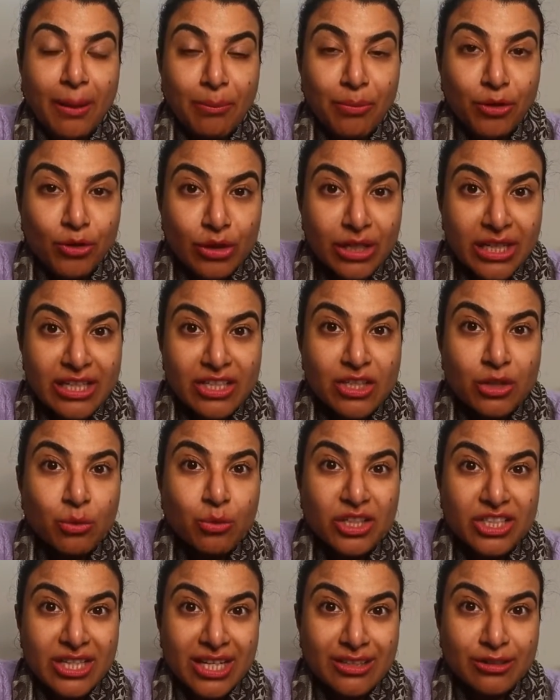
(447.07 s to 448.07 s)

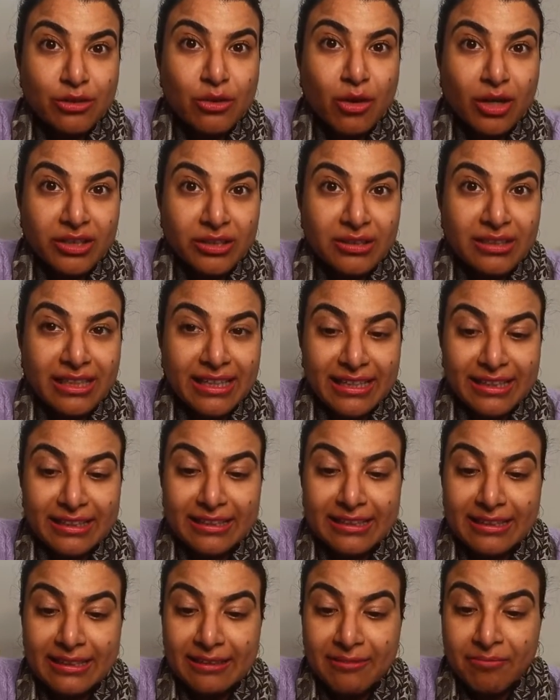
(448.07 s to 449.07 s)
reputation which has gotten
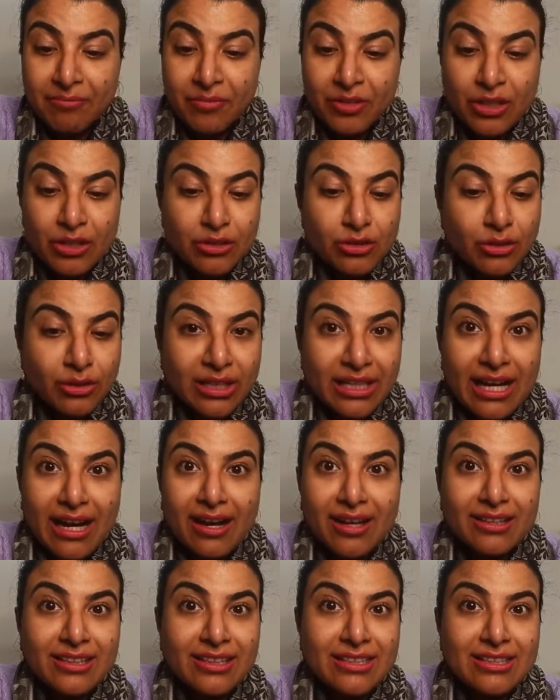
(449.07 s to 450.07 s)
hit so
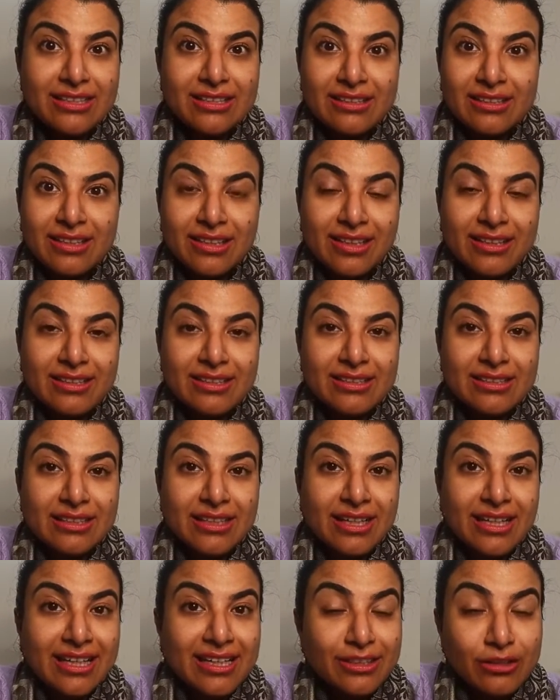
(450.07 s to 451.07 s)
yeah this
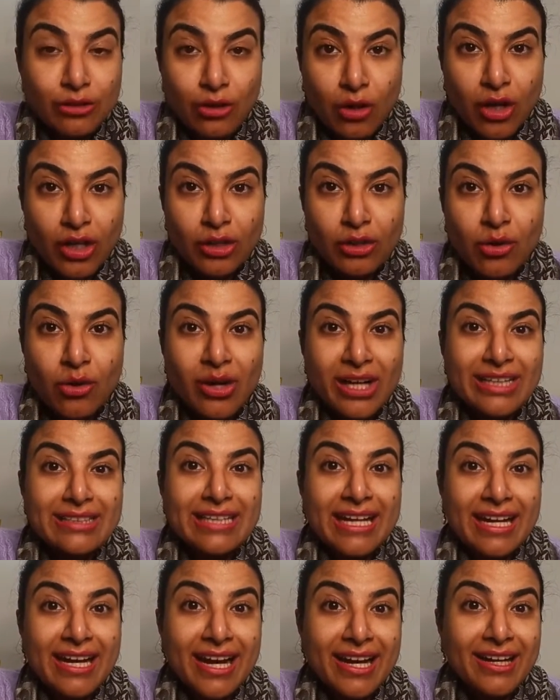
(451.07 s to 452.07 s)
this is not
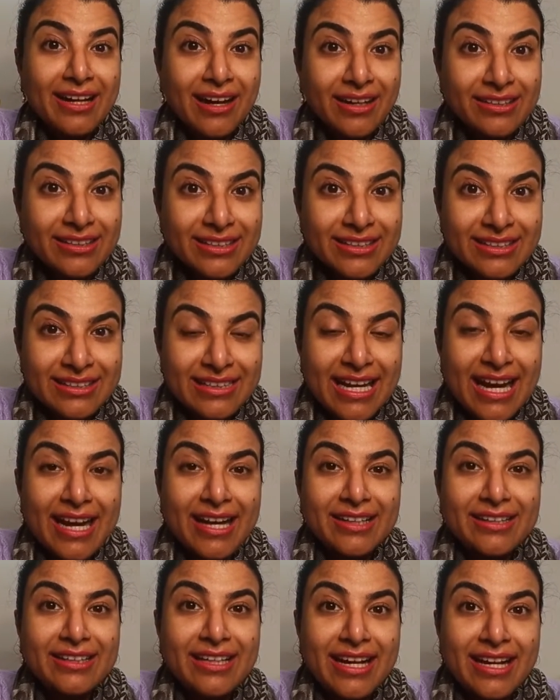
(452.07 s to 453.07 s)
noise and i
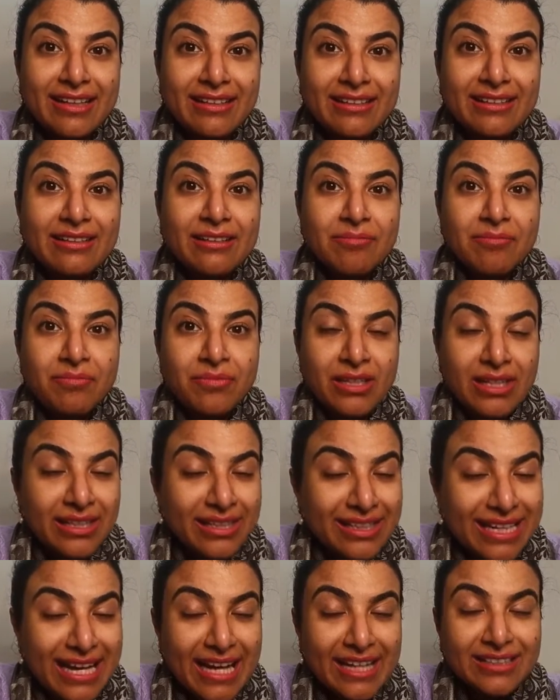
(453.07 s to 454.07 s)
understand that
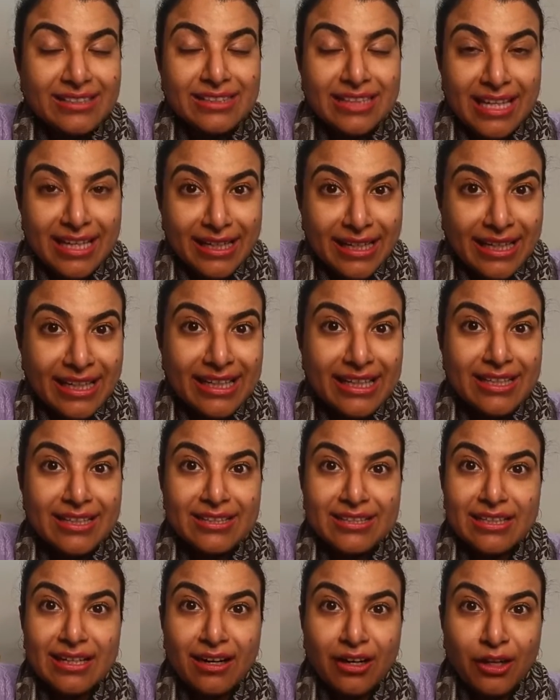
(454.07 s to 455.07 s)
yes there
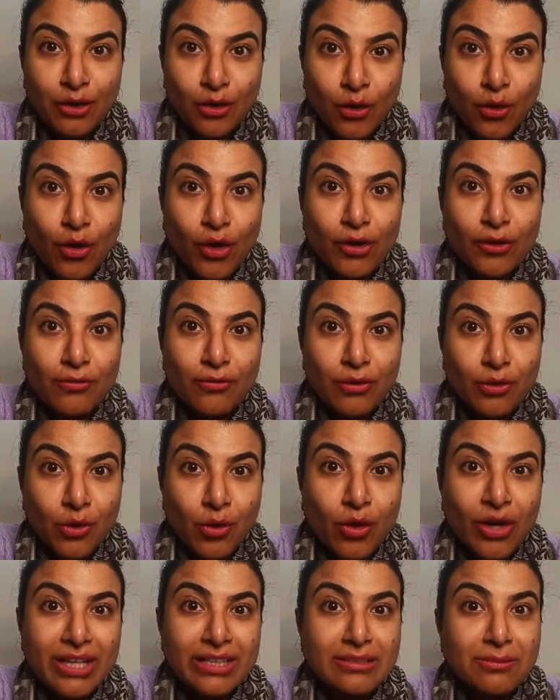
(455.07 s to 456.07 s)
is a lot of
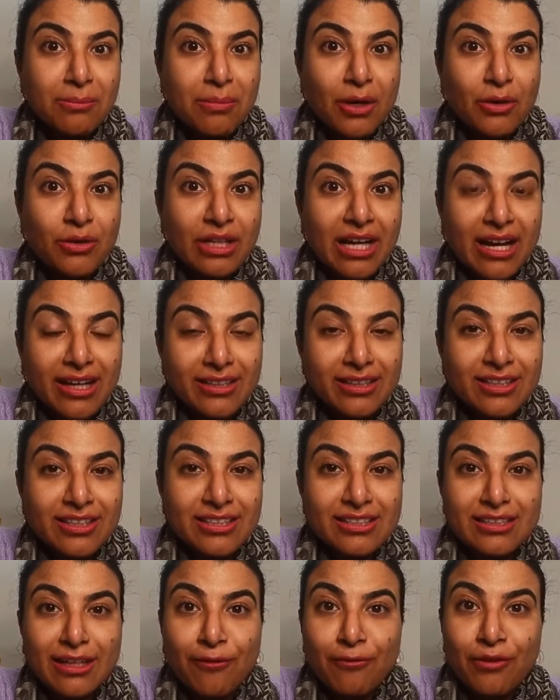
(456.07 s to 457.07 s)
noise about
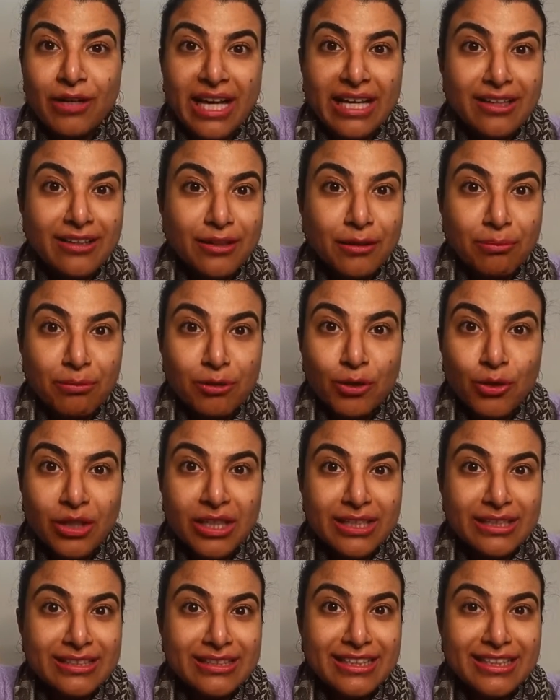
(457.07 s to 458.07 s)
other stuff like
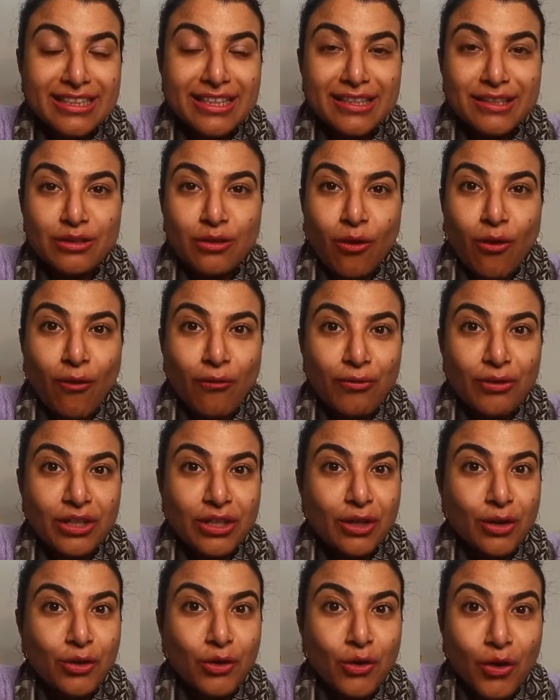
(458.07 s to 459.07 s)
cryptocurrency there is
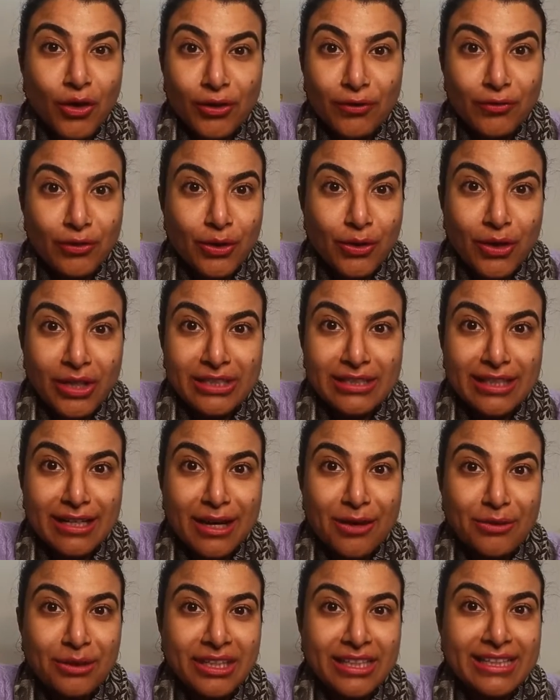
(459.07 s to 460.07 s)
often a lot of noise
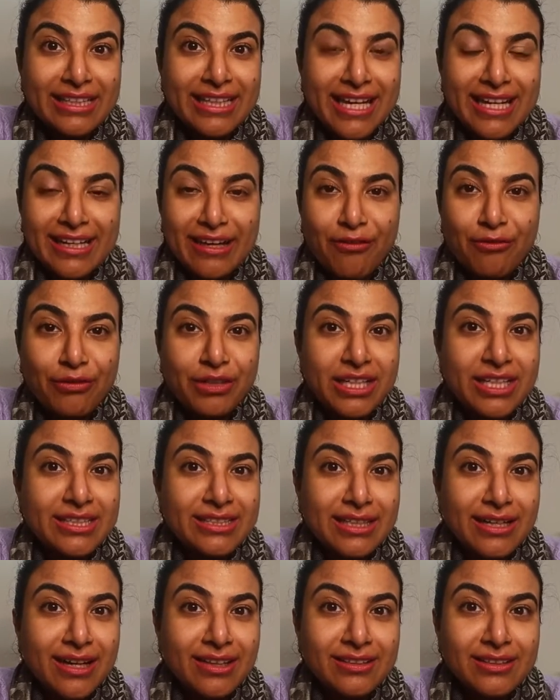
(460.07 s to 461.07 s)
around it
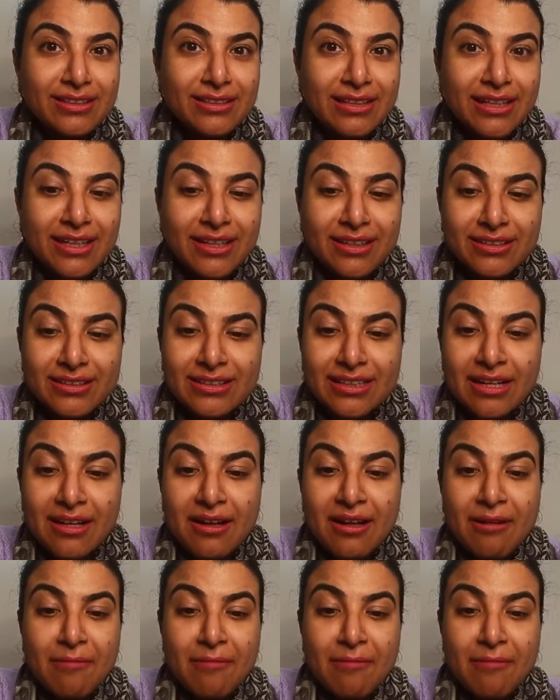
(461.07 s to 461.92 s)
nfts and other things